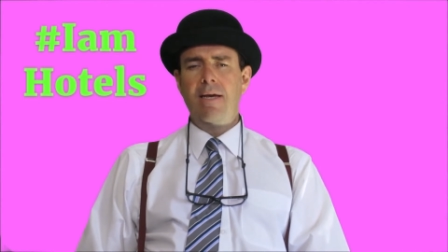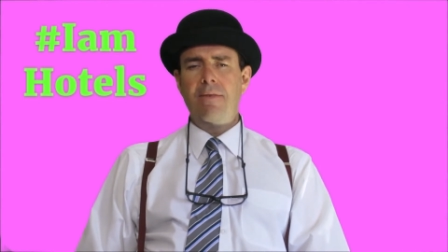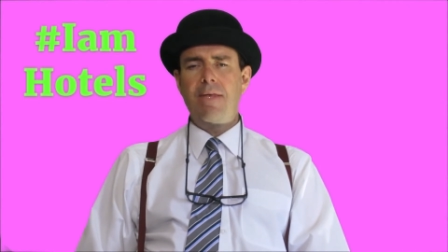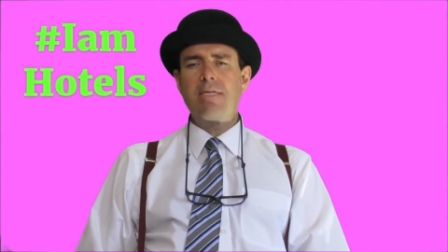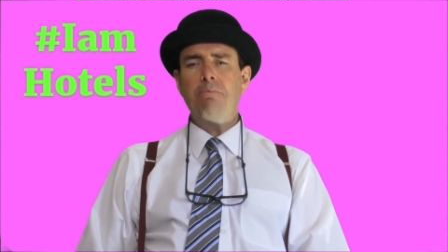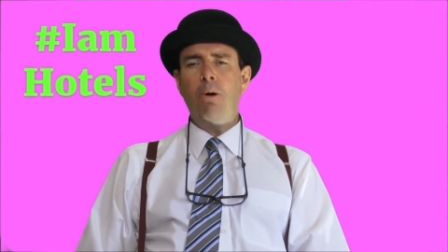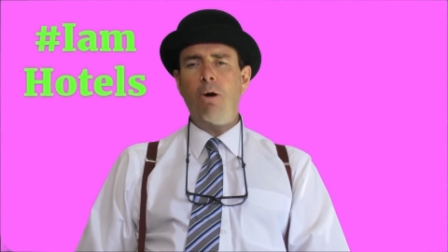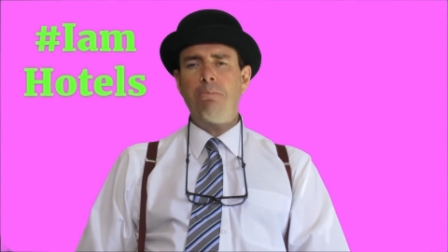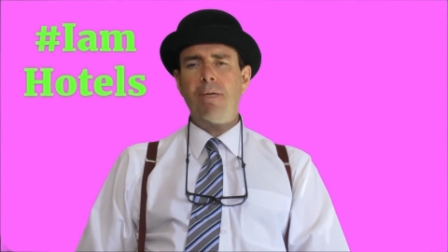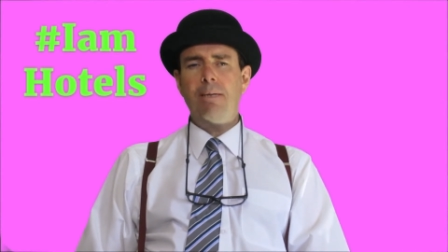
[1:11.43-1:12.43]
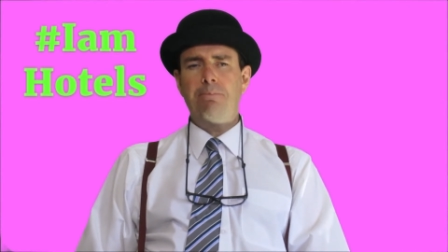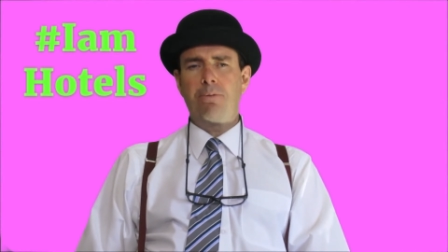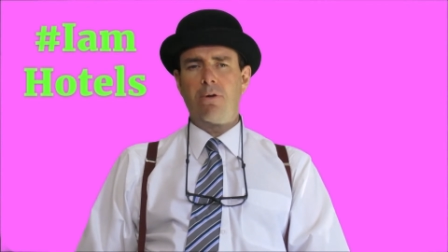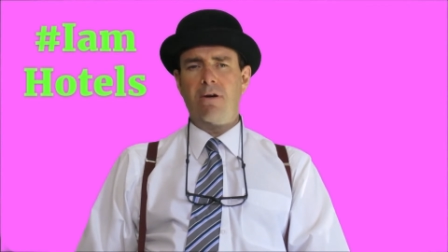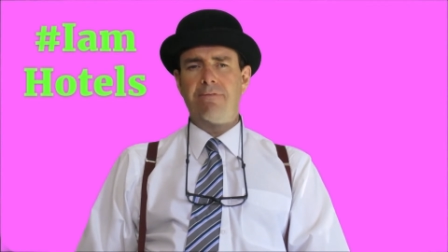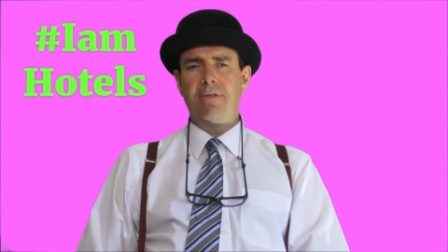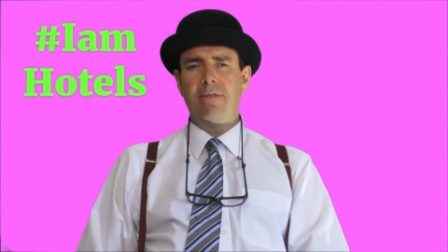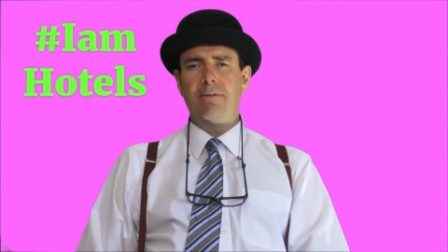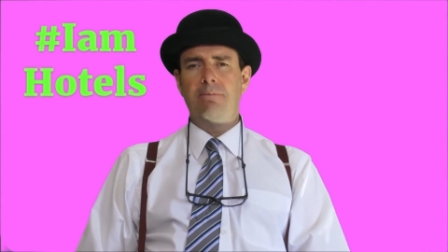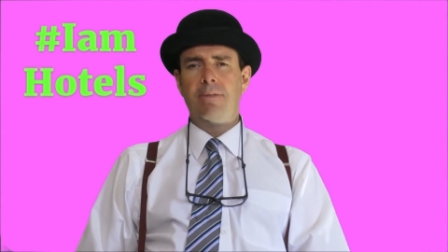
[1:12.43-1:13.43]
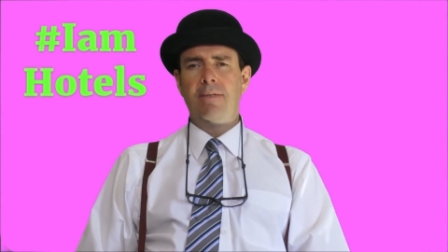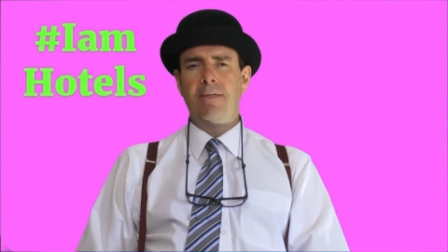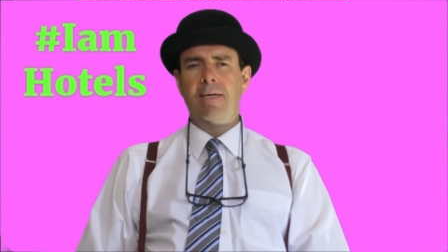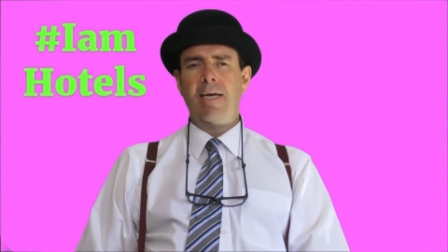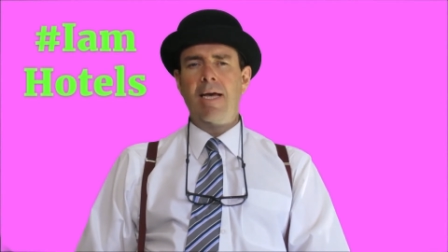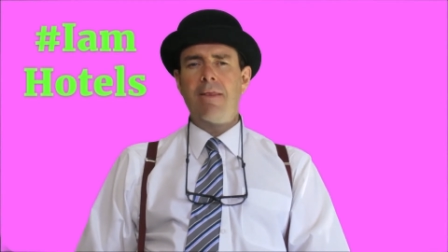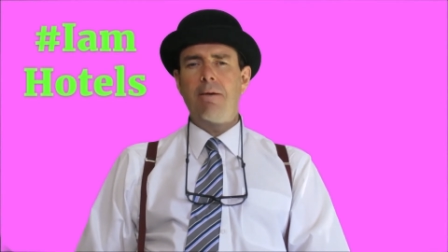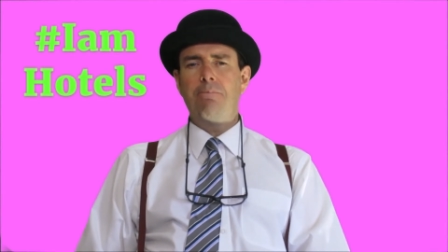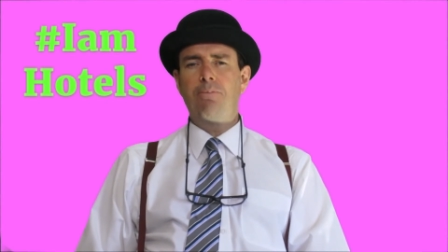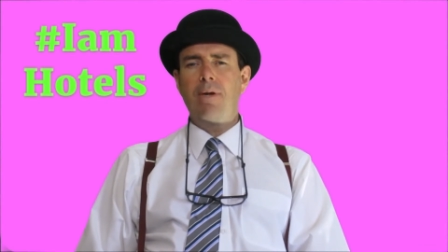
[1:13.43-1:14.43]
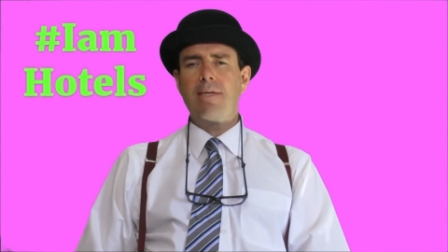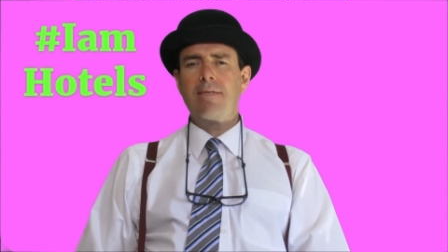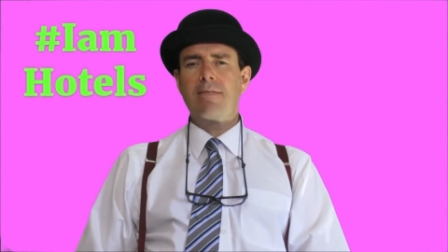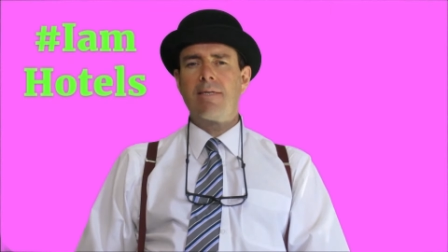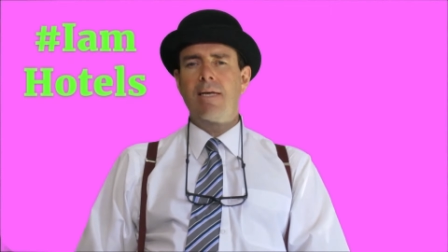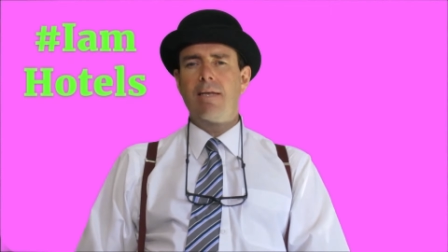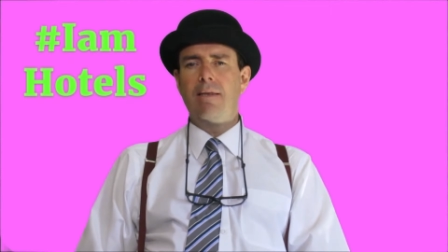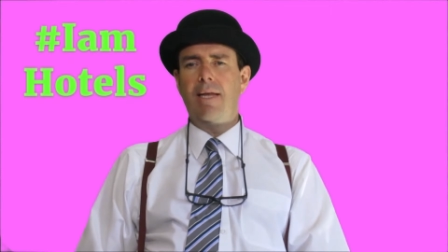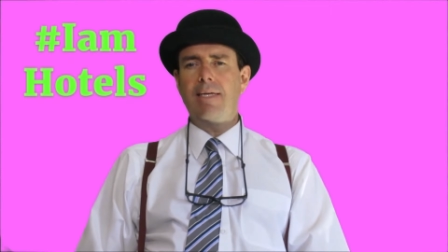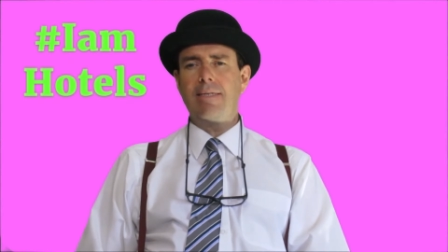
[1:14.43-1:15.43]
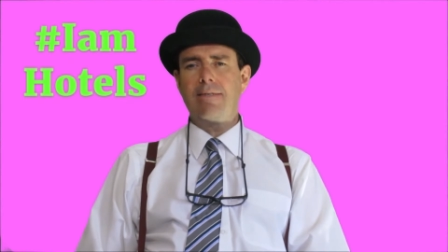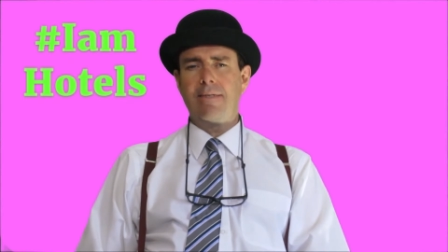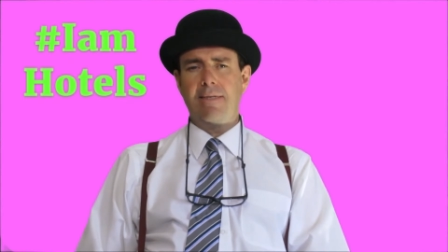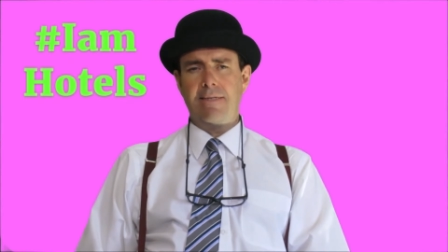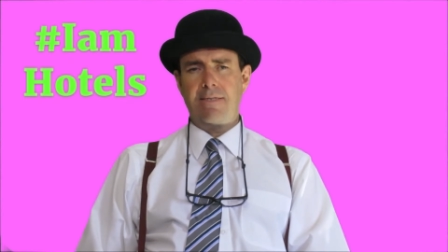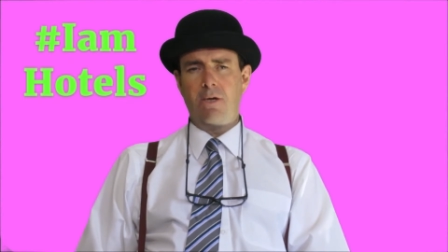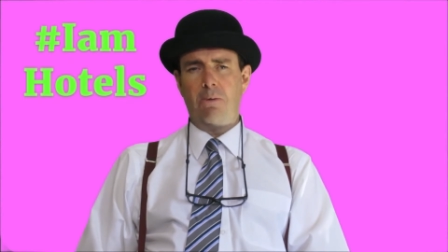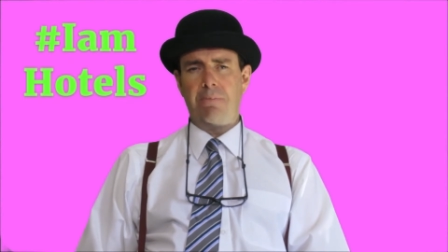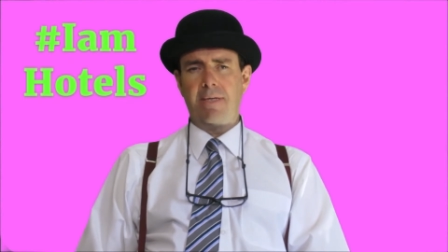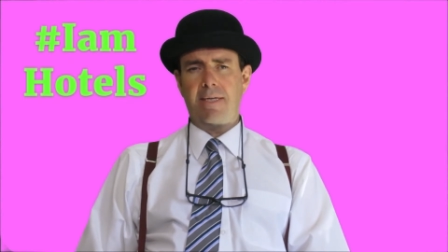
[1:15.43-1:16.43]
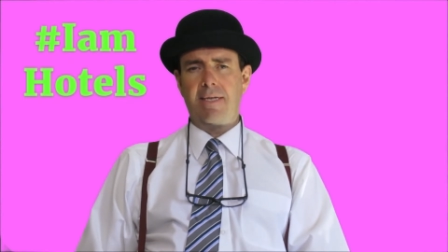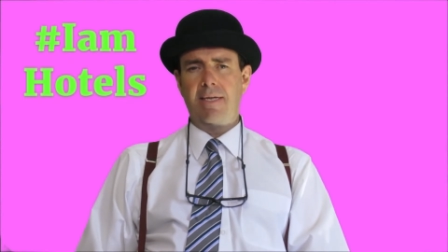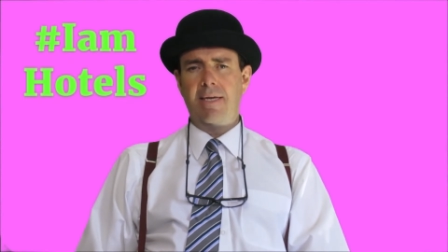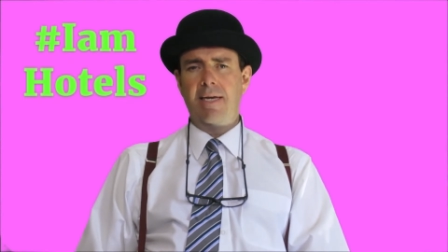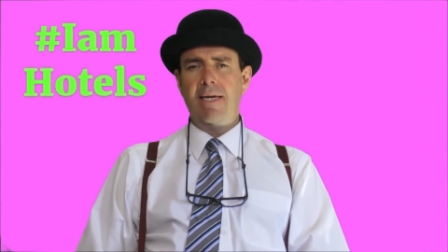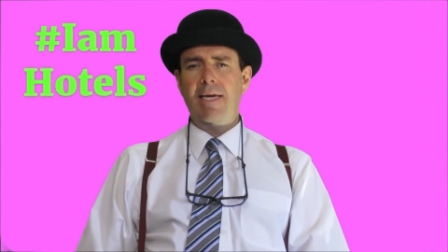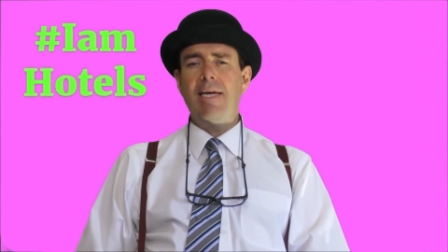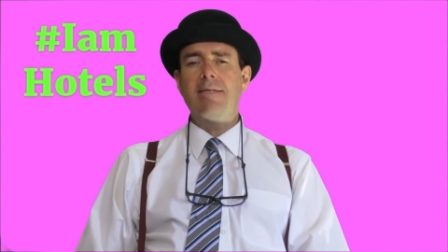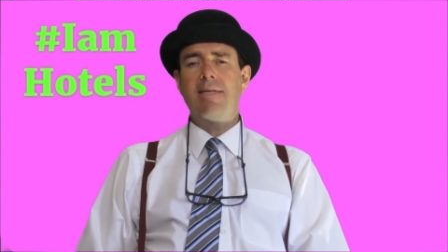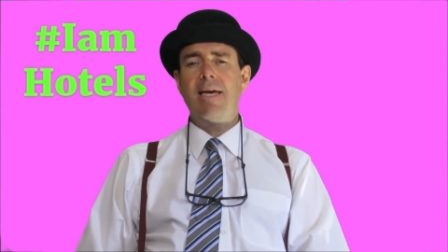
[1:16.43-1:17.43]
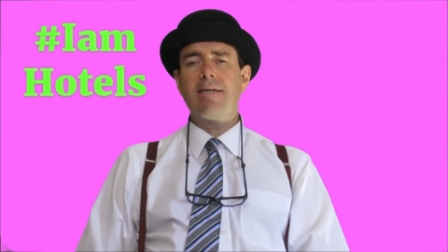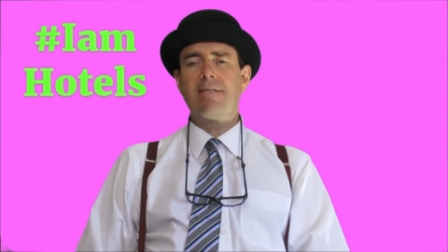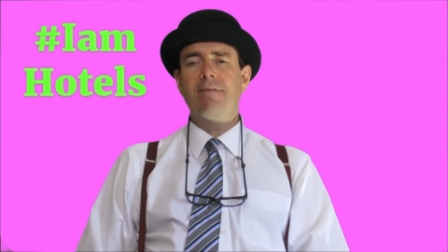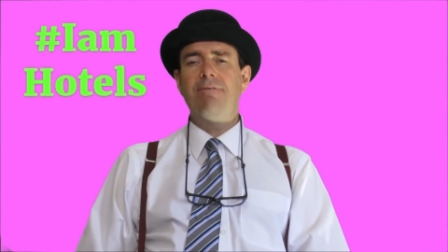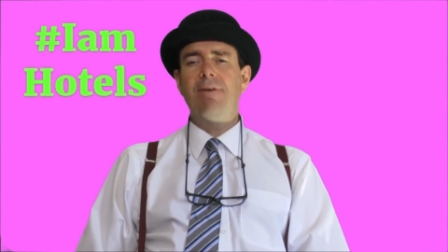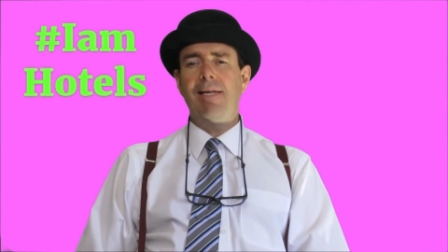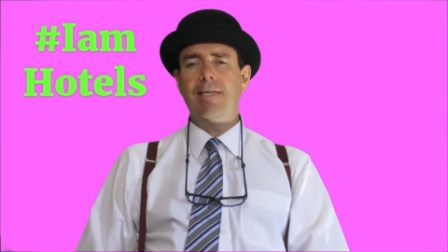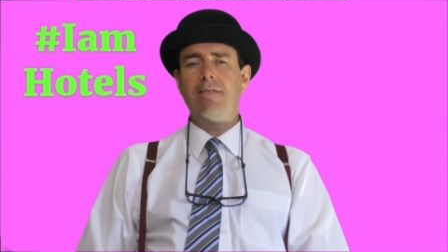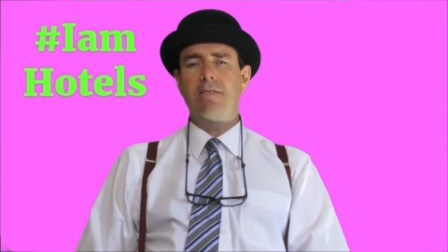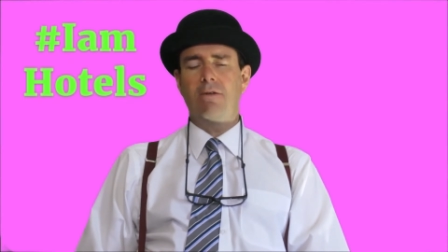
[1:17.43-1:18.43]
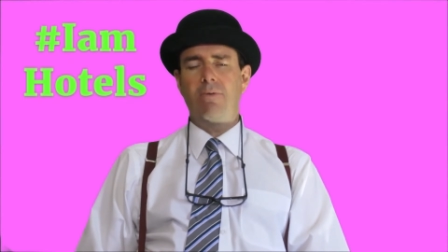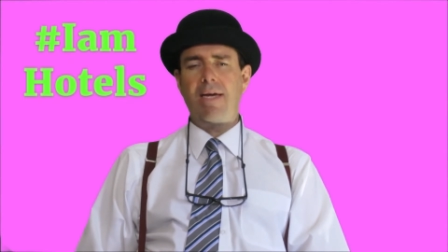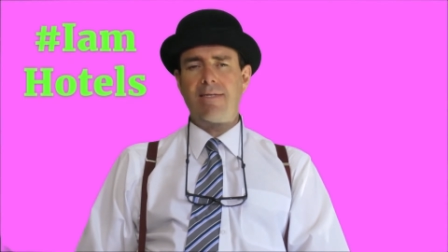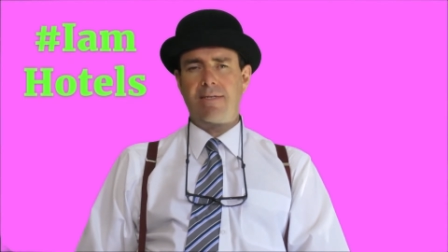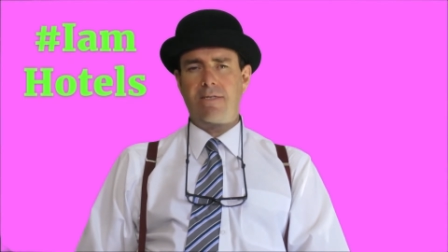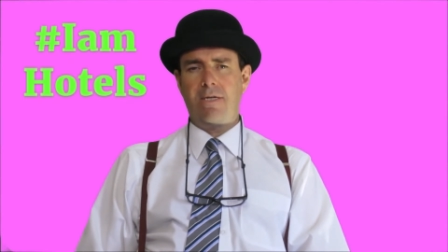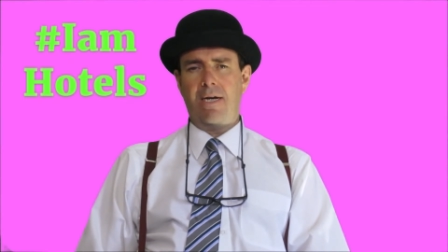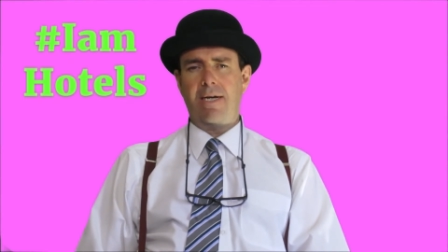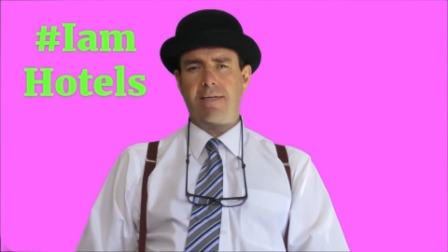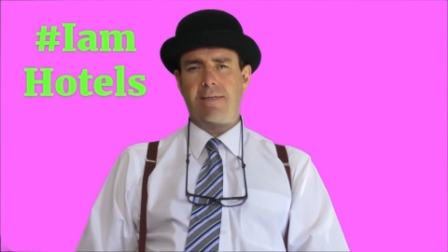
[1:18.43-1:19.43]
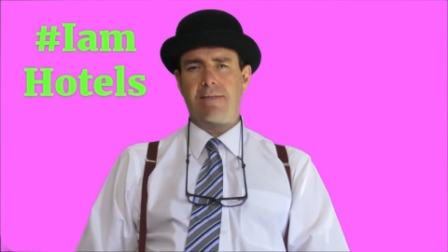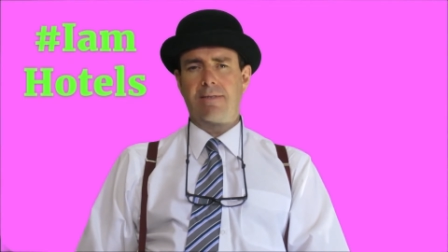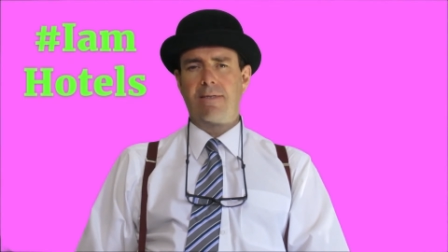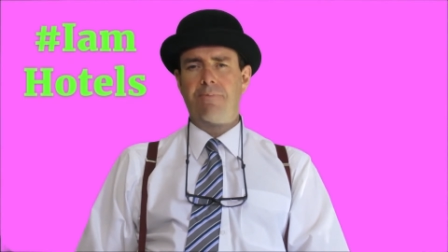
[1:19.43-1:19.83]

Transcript: There's a popular proverb that brings light to this topic. It takes a village to raise a child.